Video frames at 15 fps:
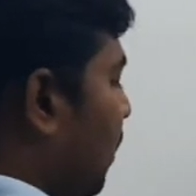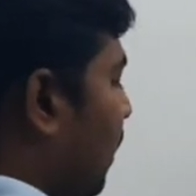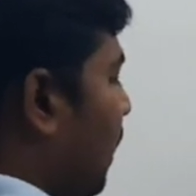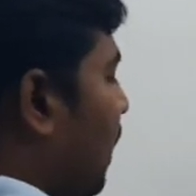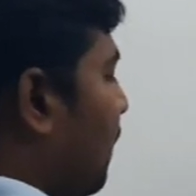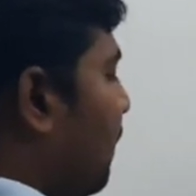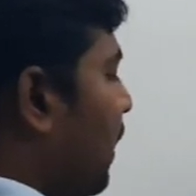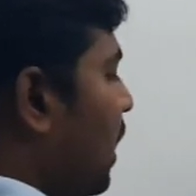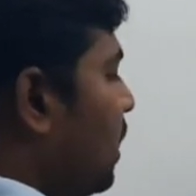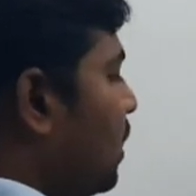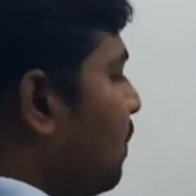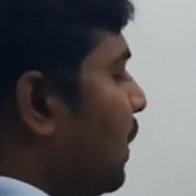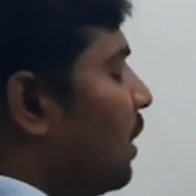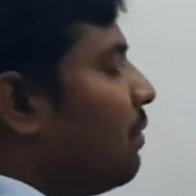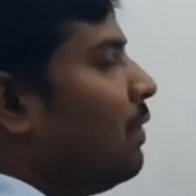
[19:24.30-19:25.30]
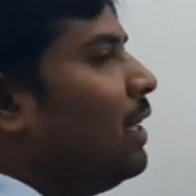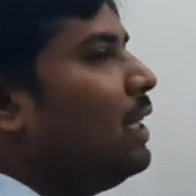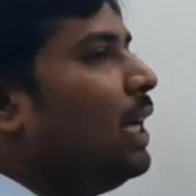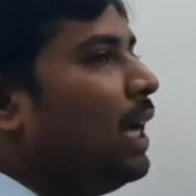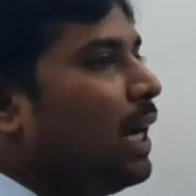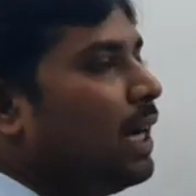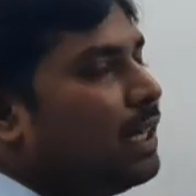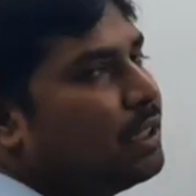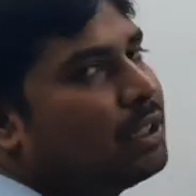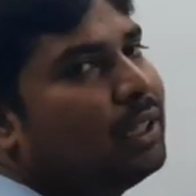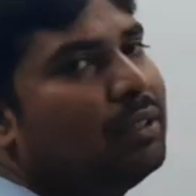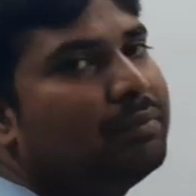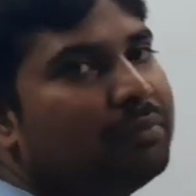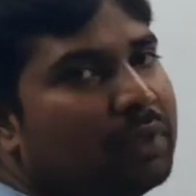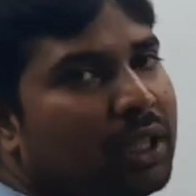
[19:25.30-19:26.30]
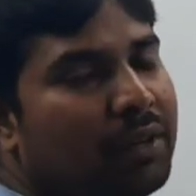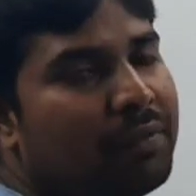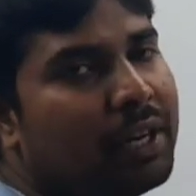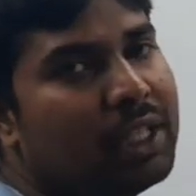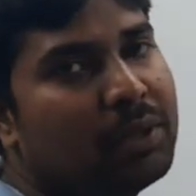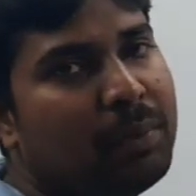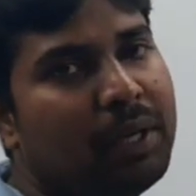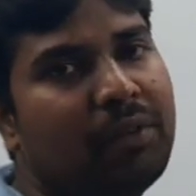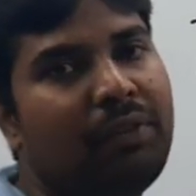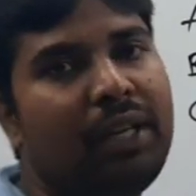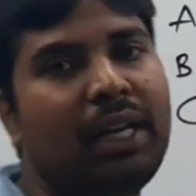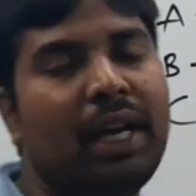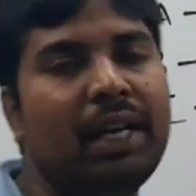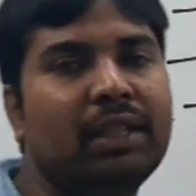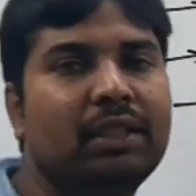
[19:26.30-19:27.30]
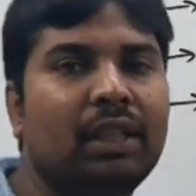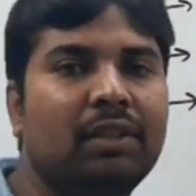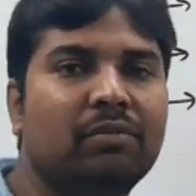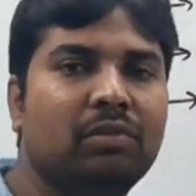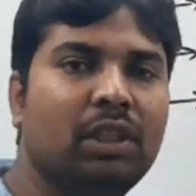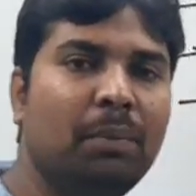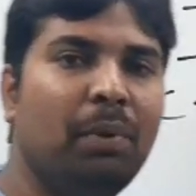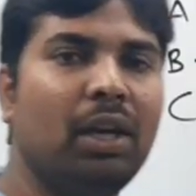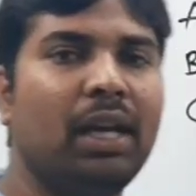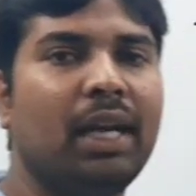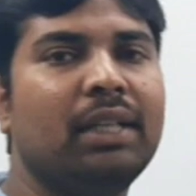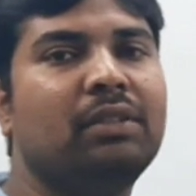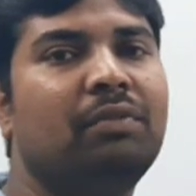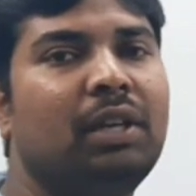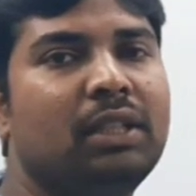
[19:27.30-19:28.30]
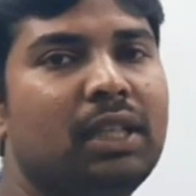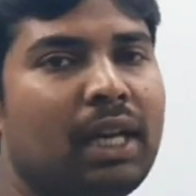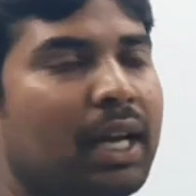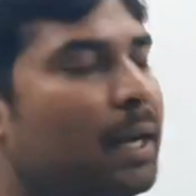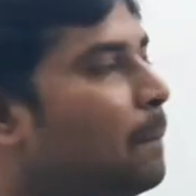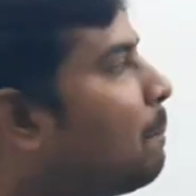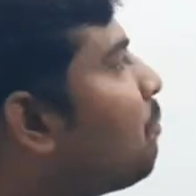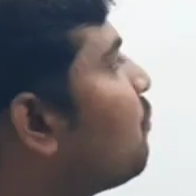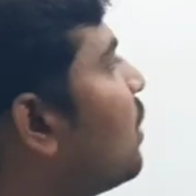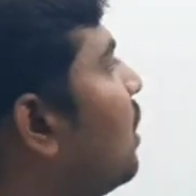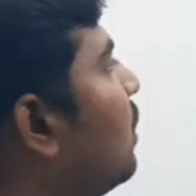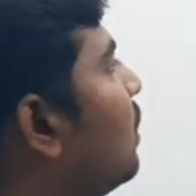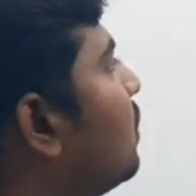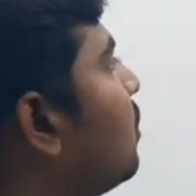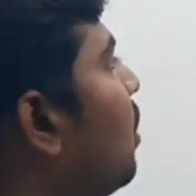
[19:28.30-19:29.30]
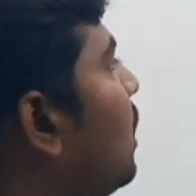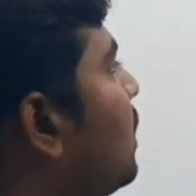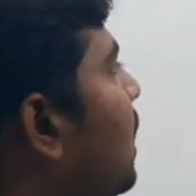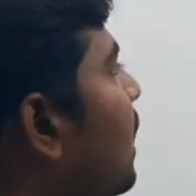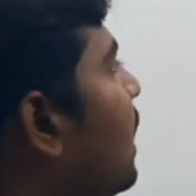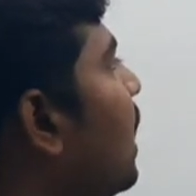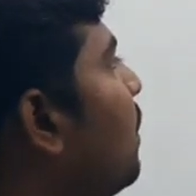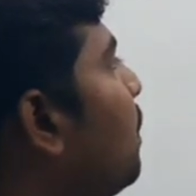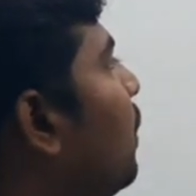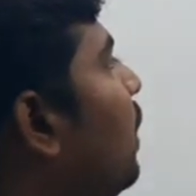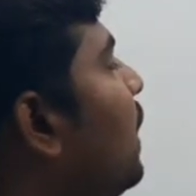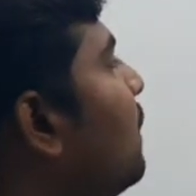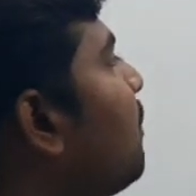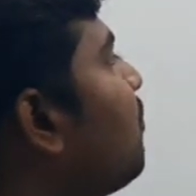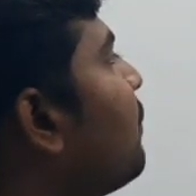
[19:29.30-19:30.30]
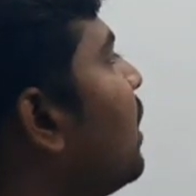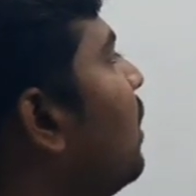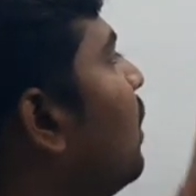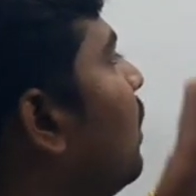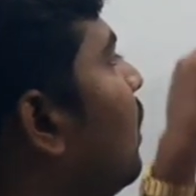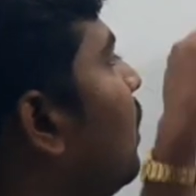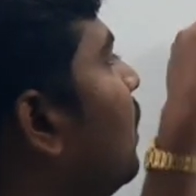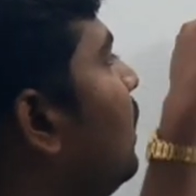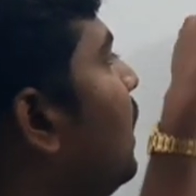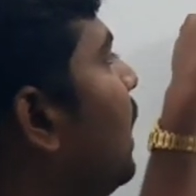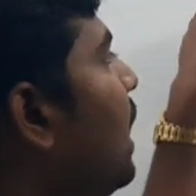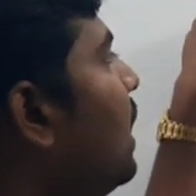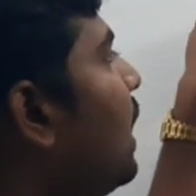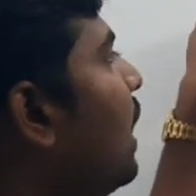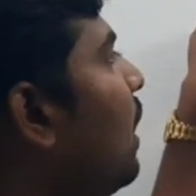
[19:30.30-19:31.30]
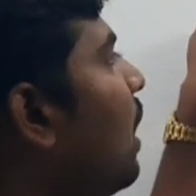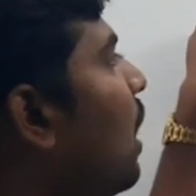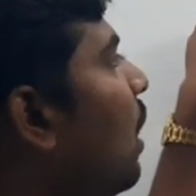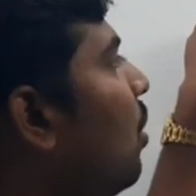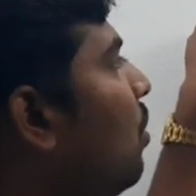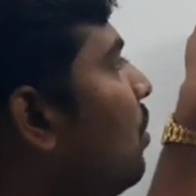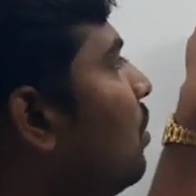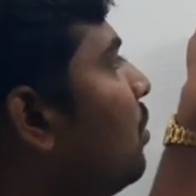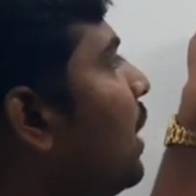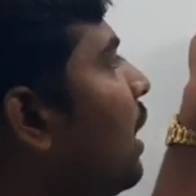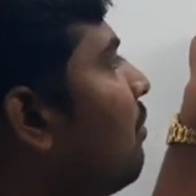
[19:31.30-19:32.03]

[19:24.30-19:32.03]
difference between A and C. Simple guys. Once again. So listen carefully. A can alone do